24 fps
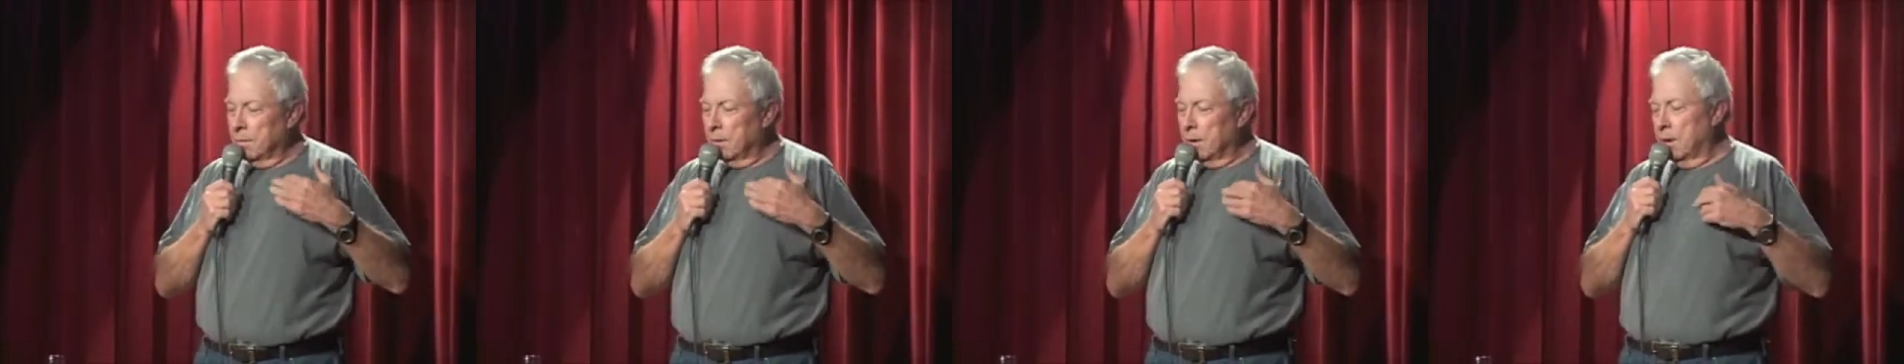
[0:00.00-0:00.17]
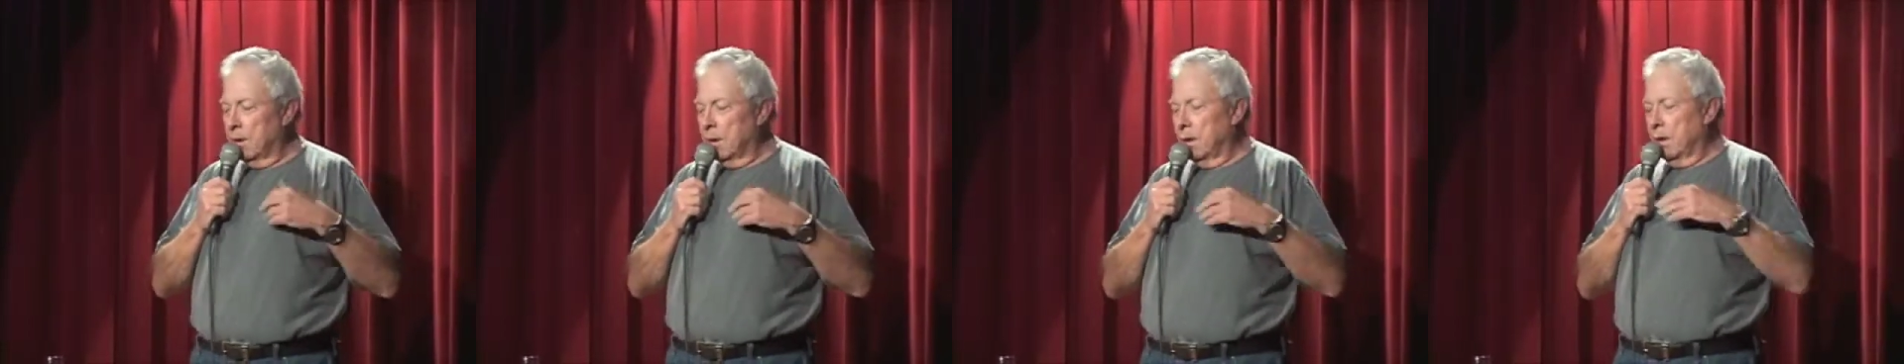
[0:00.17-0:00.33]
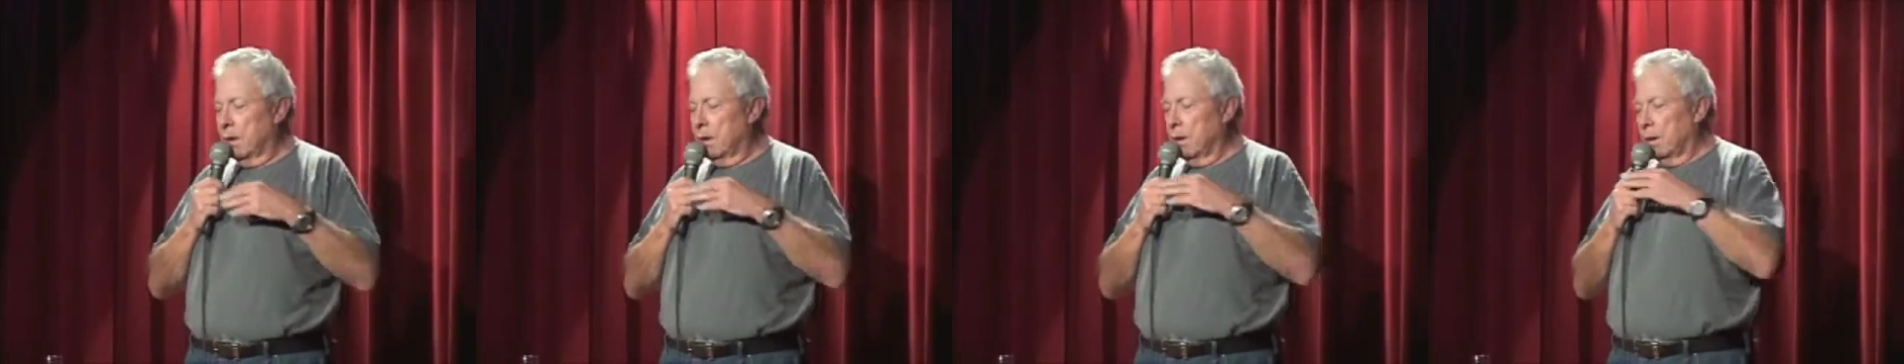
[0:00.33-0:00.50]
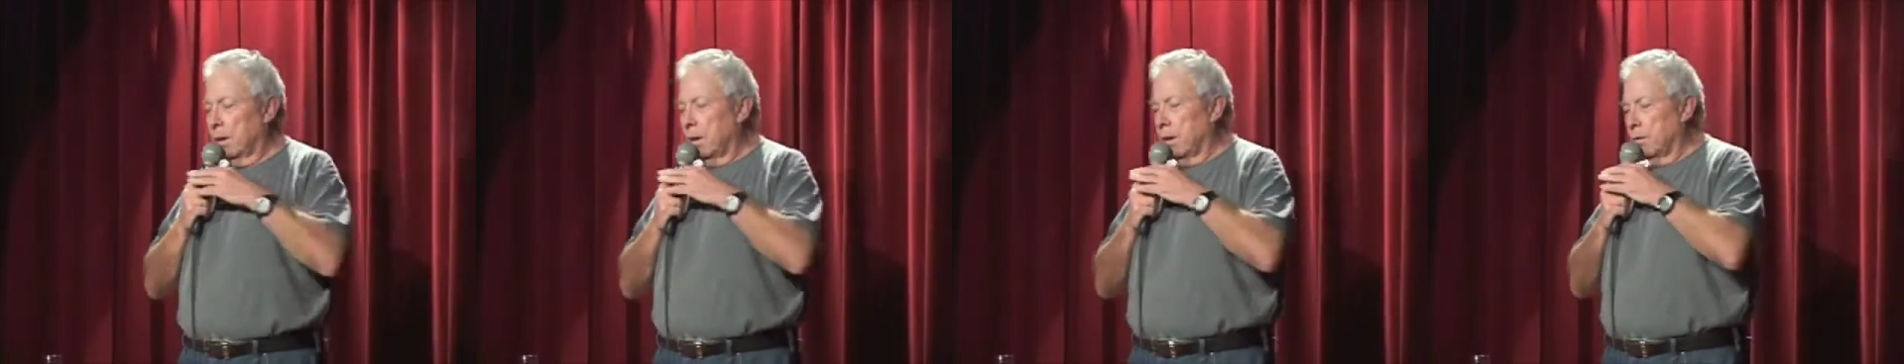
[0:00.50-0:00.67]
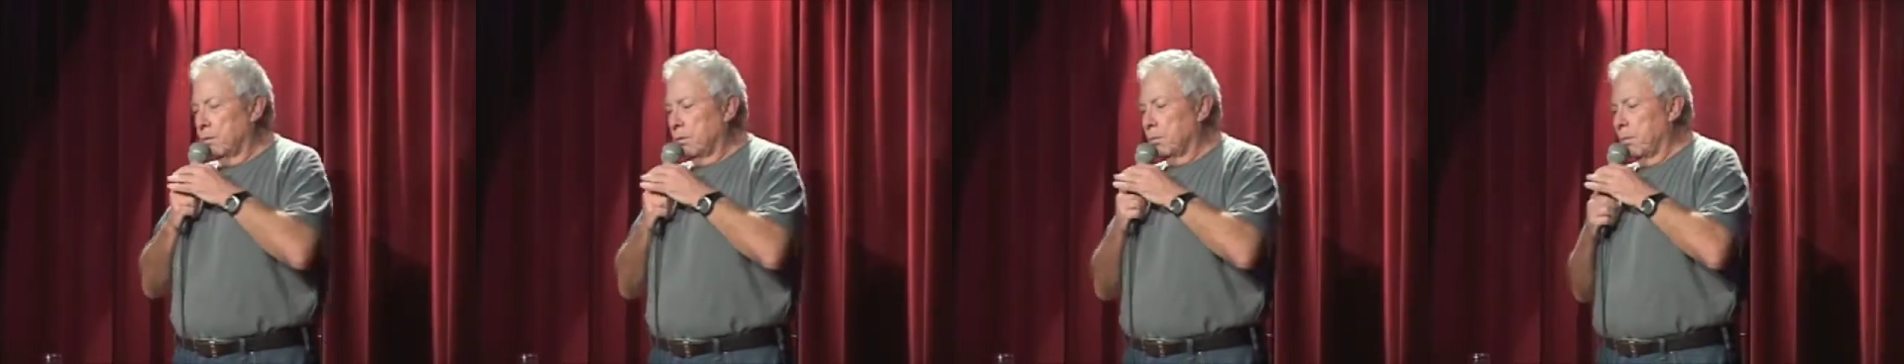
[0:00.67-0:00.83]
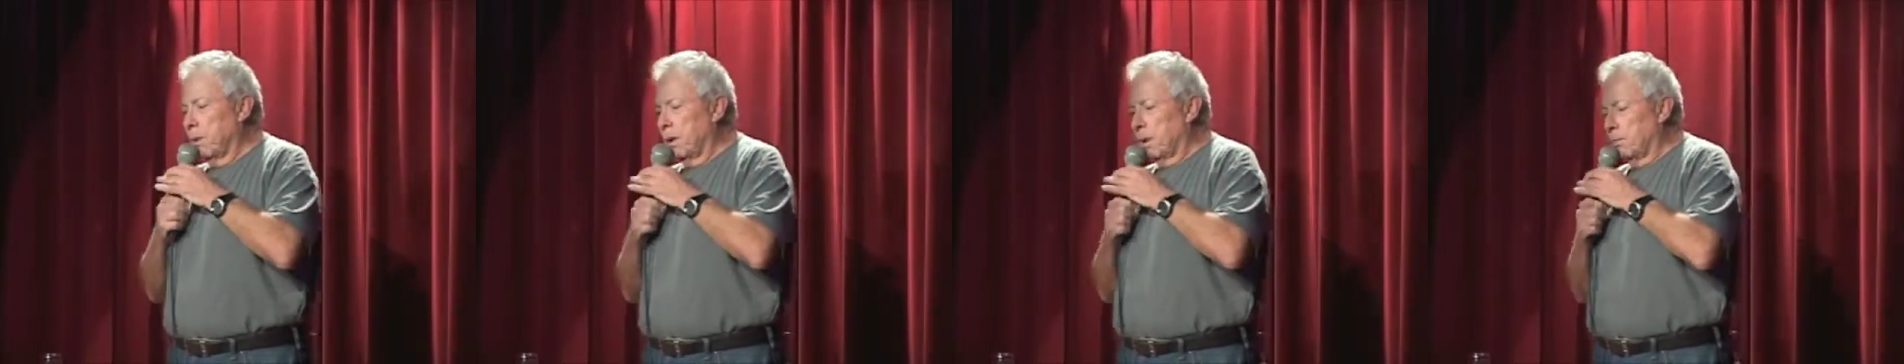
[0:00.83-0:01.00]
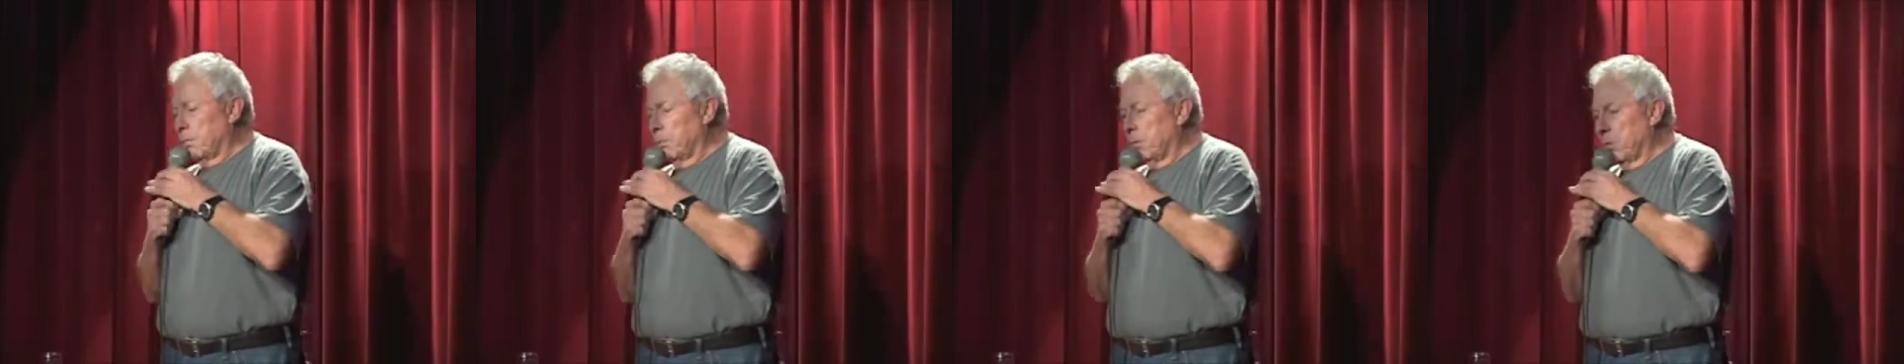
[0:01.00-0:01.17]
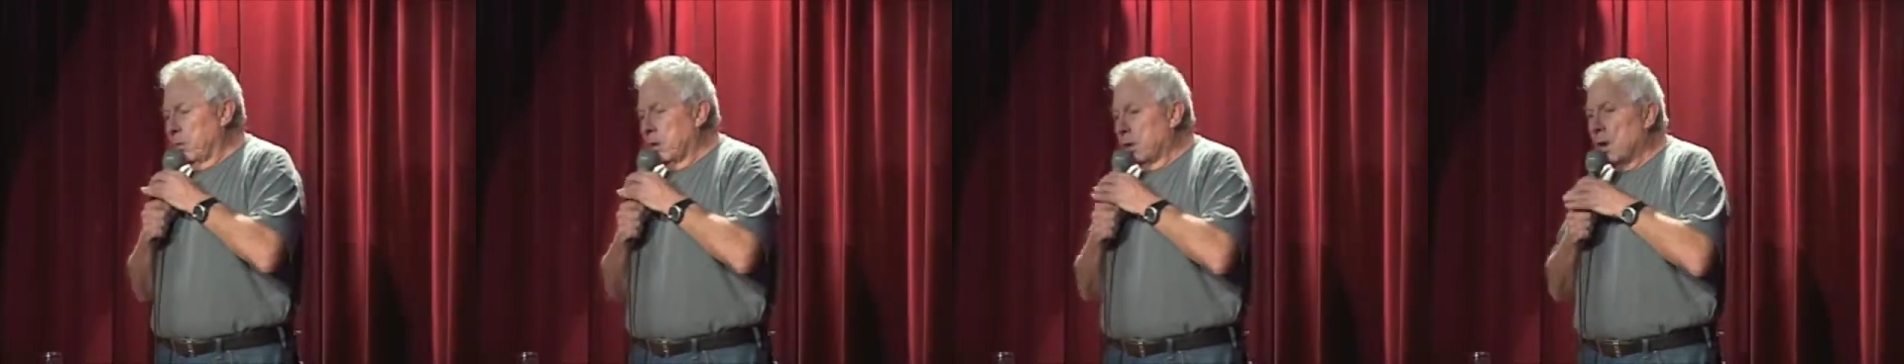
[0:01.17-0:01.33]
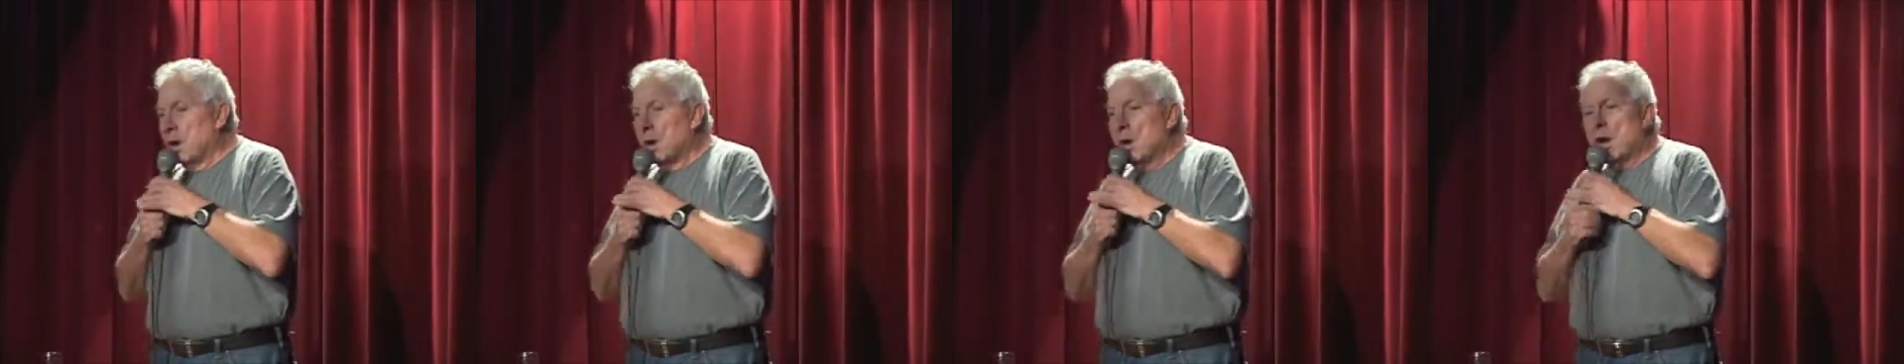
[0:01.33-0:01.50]
Yeah, that's me.
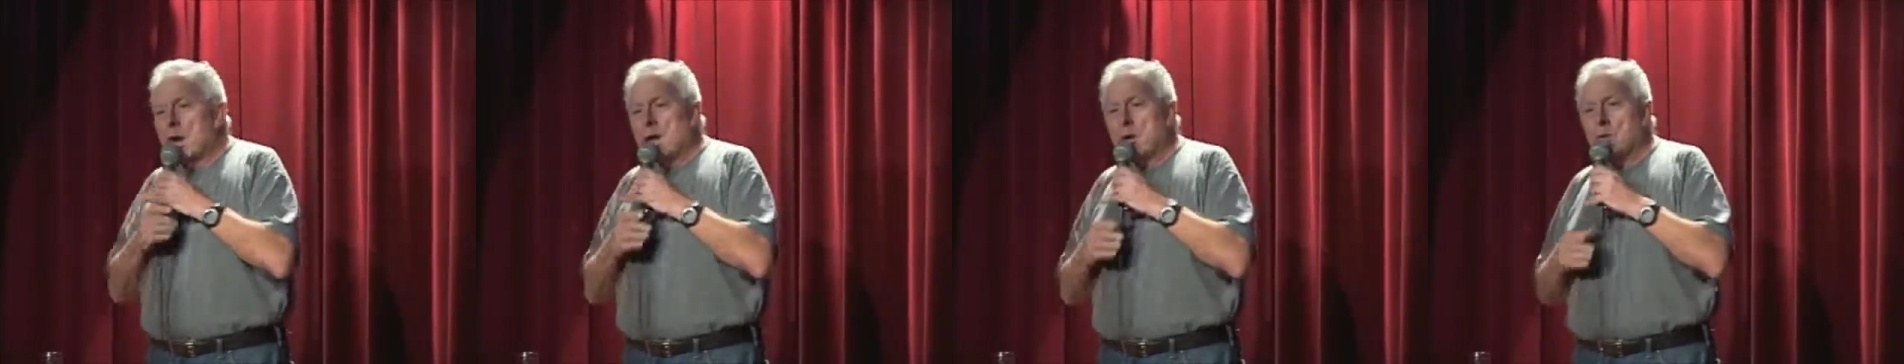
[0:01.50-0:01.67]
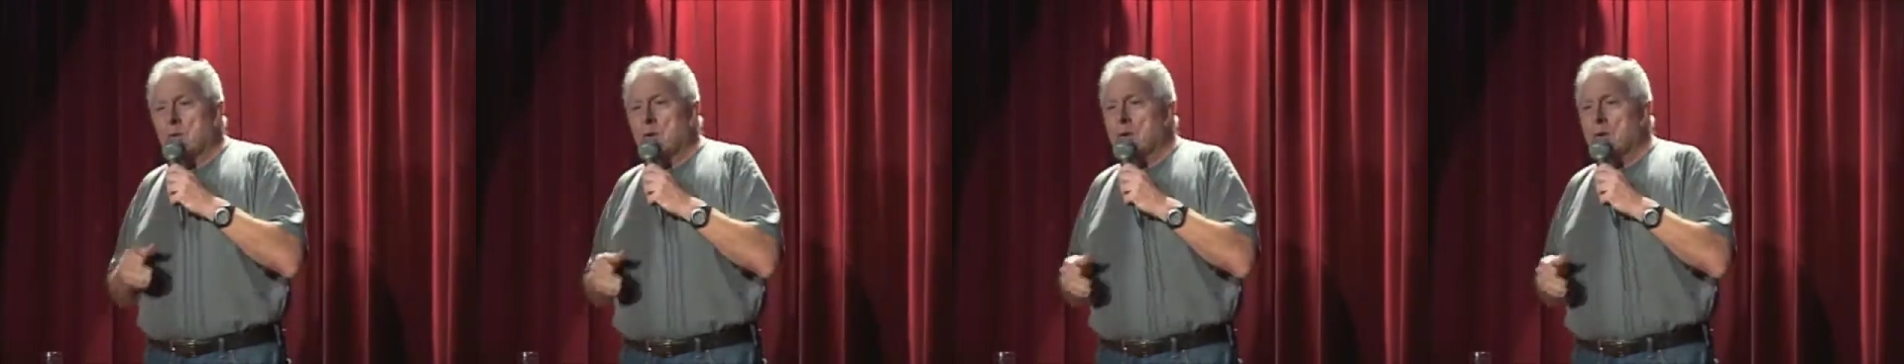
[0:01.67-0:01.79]
And